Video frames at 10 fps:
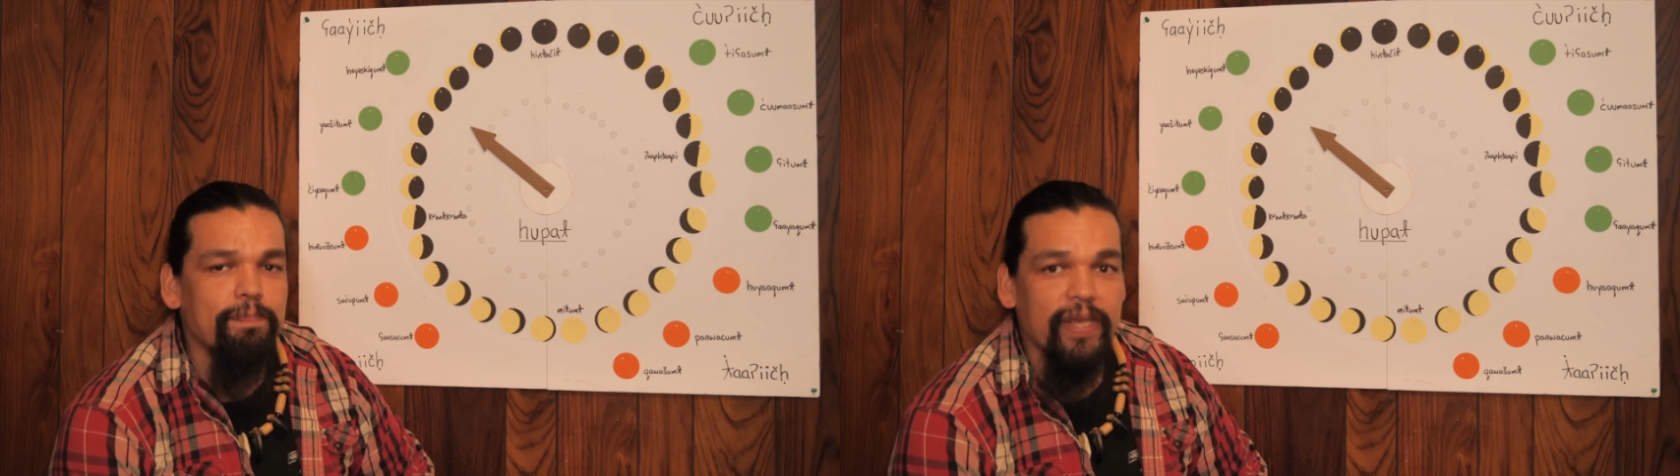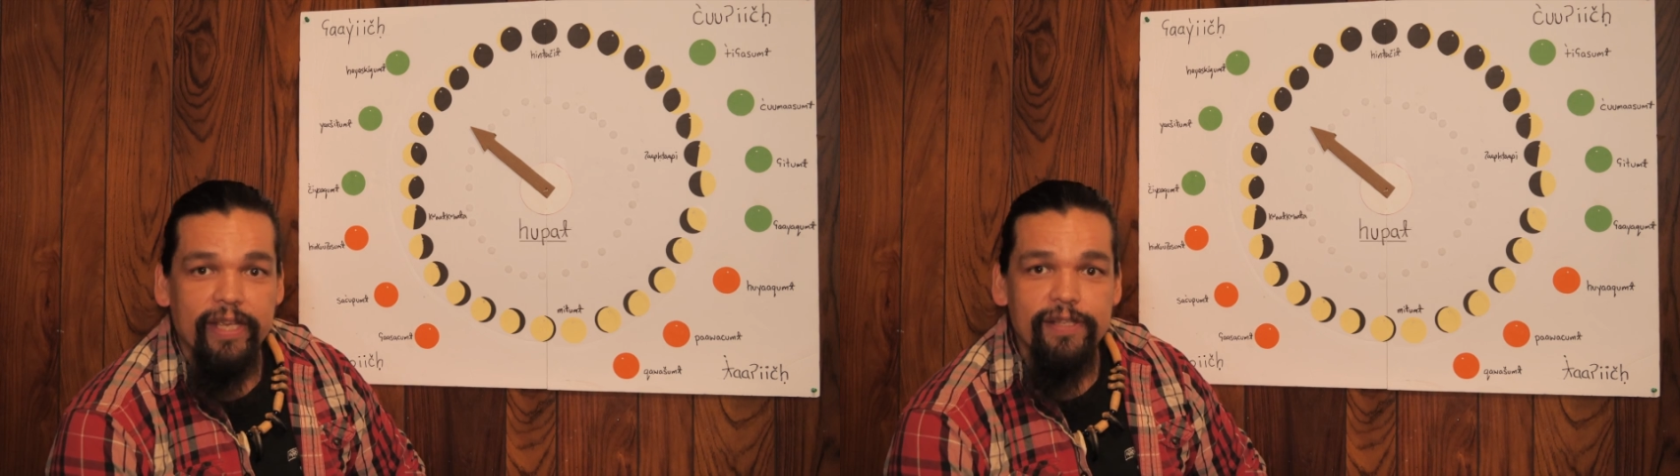
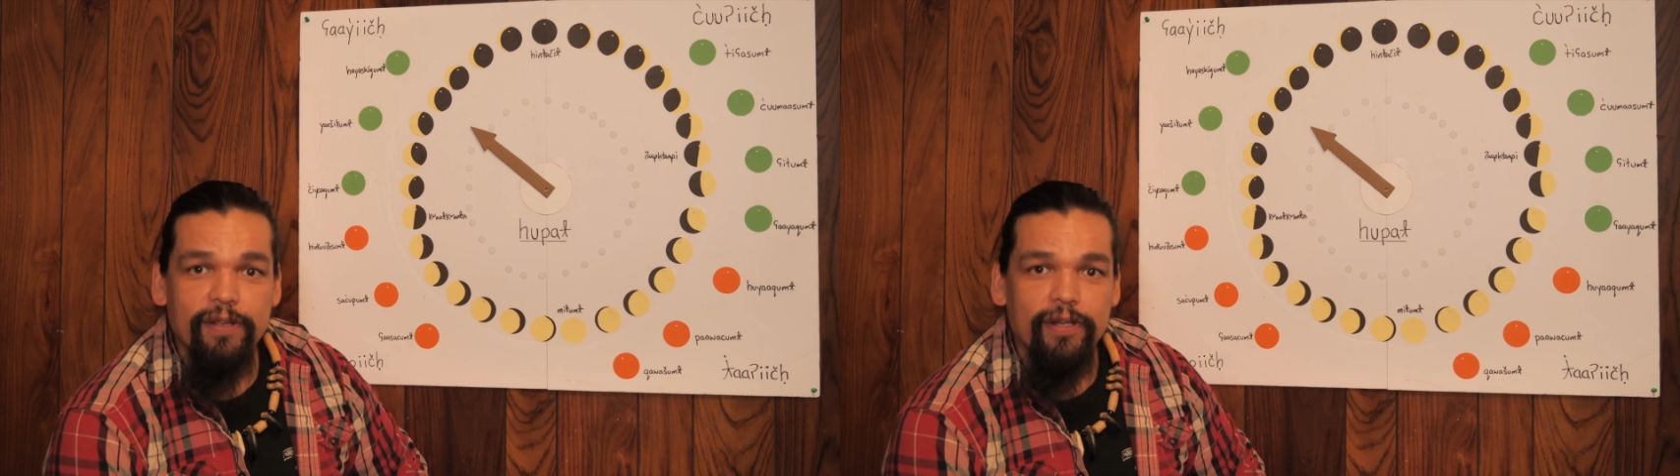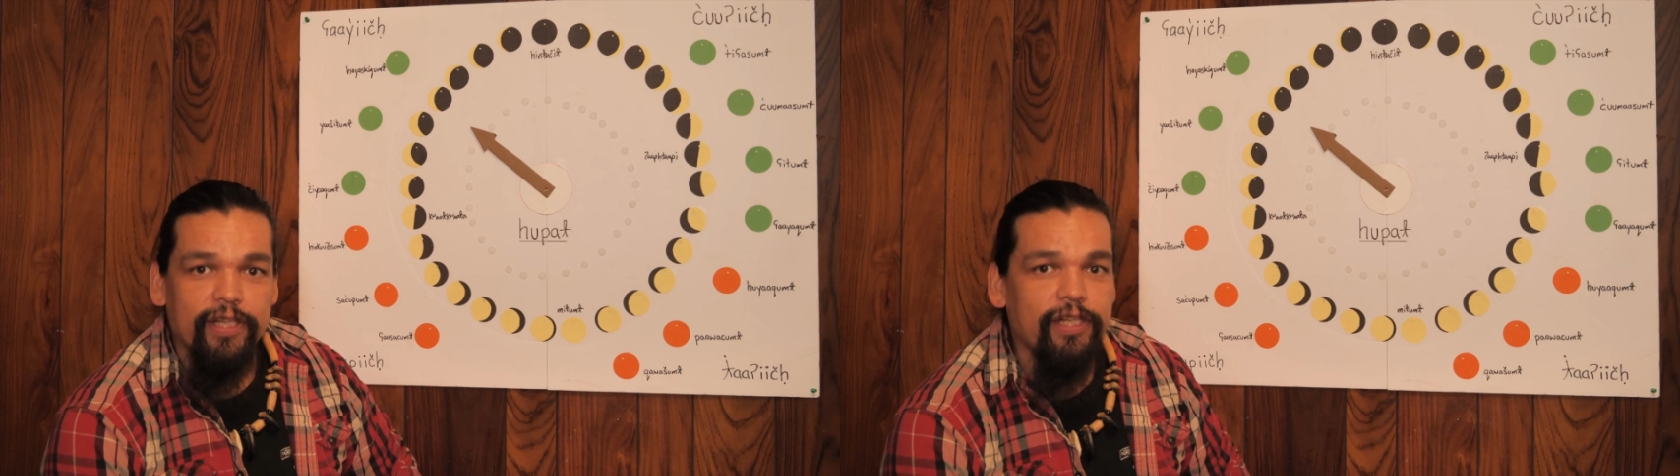
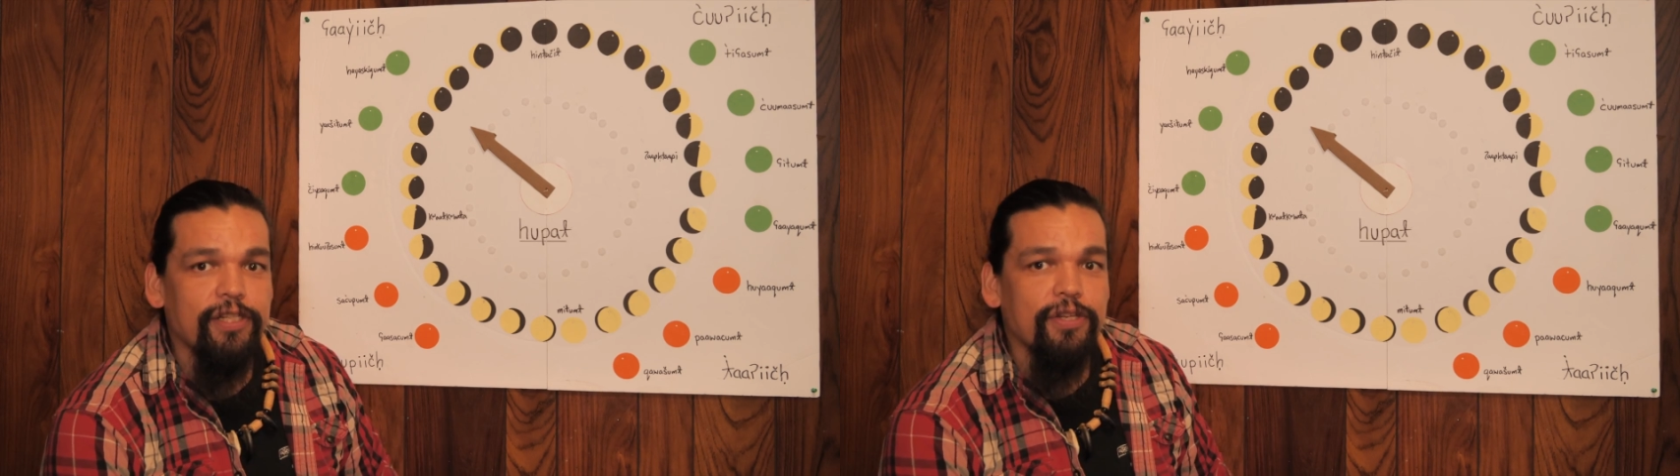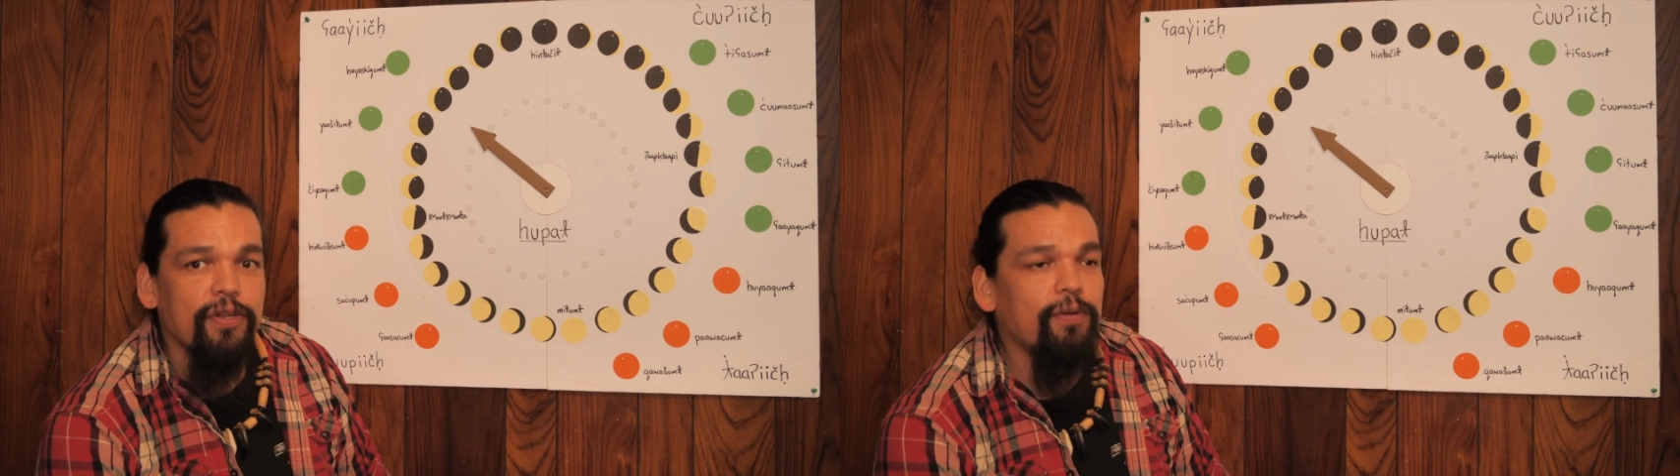begins on
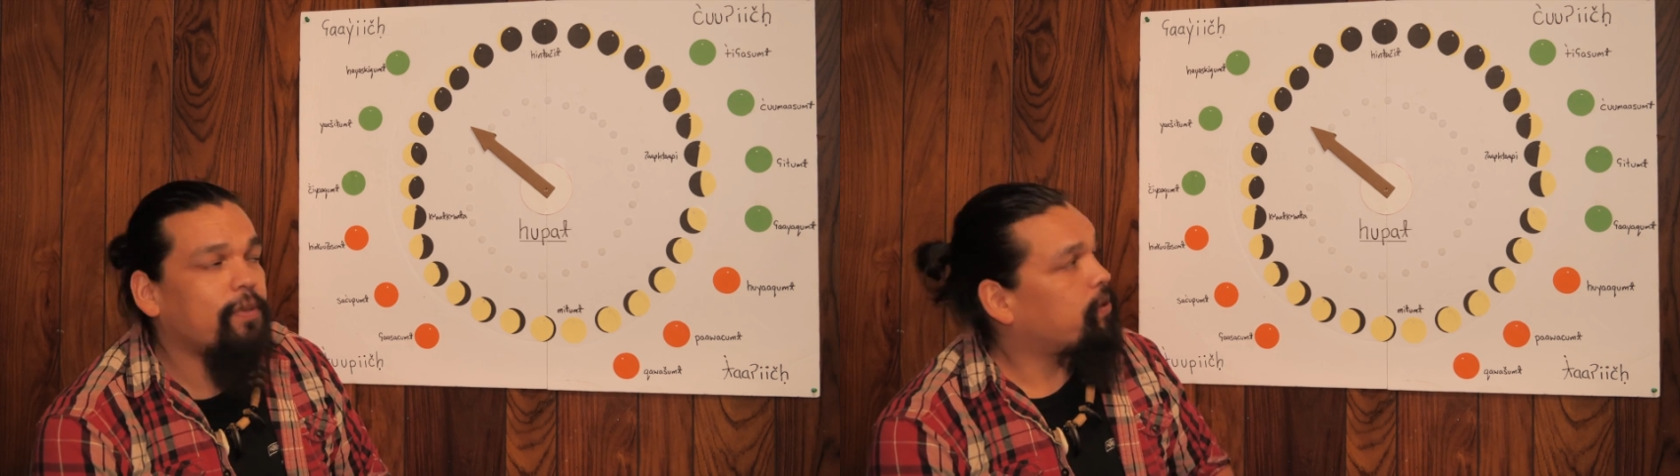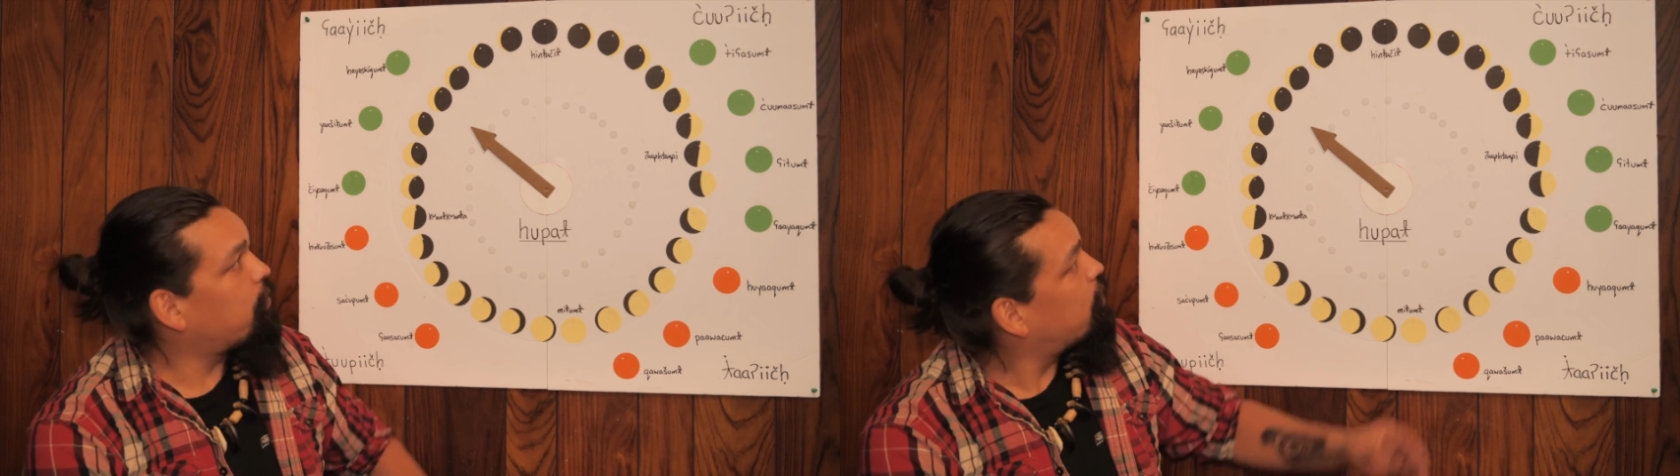each new
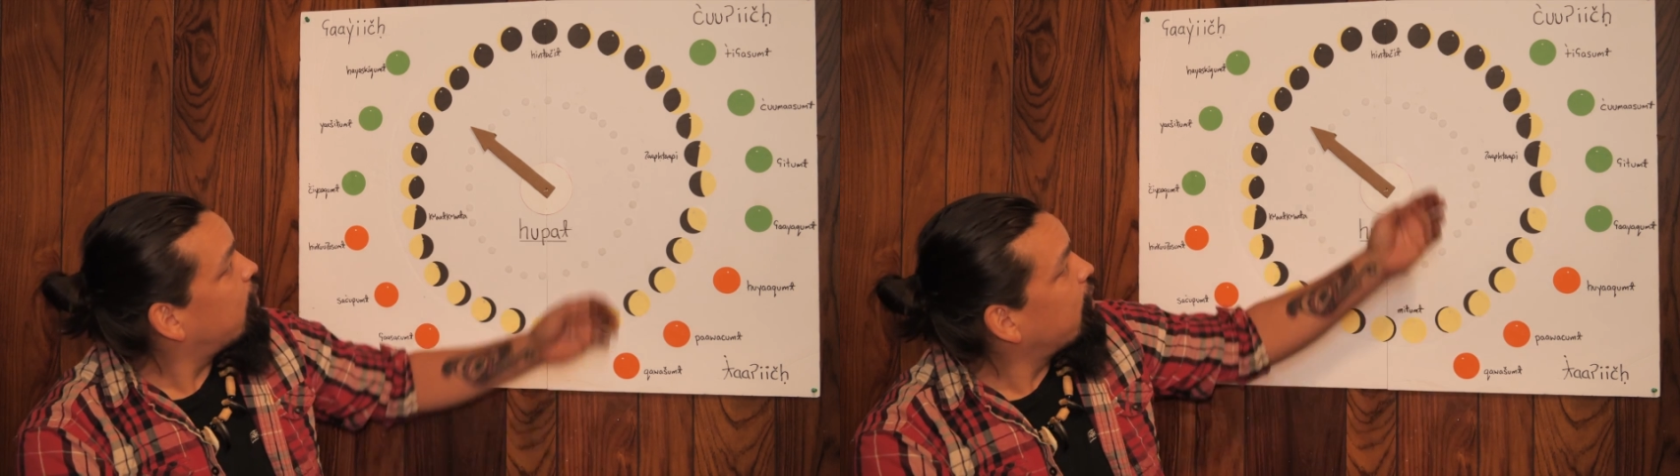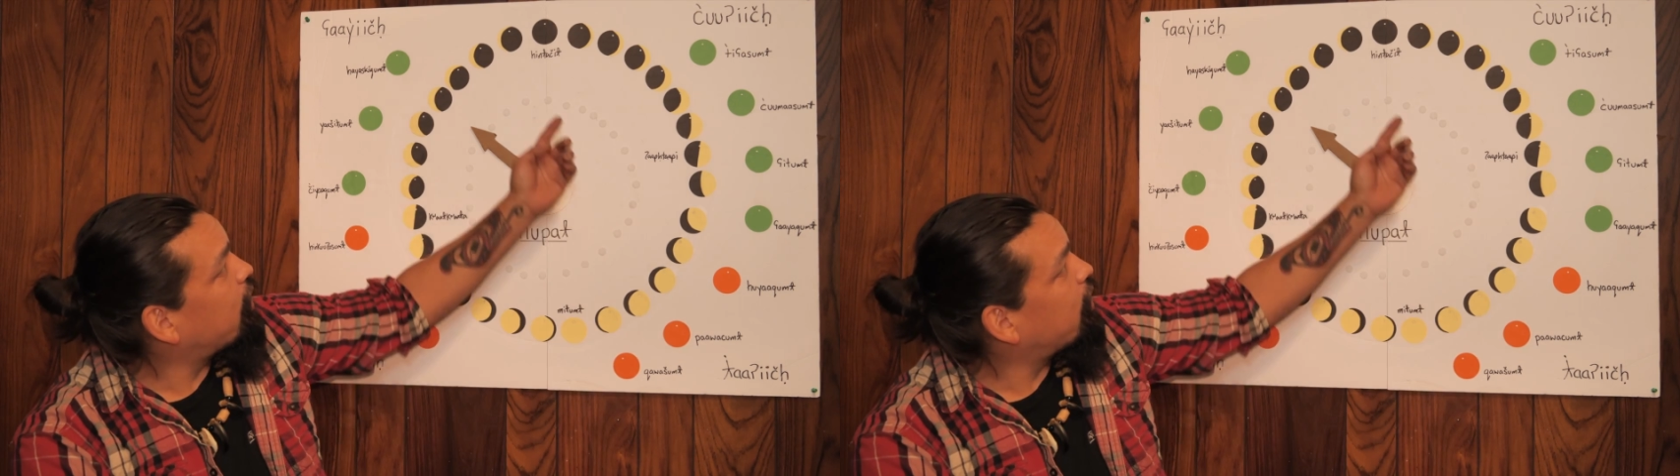moon.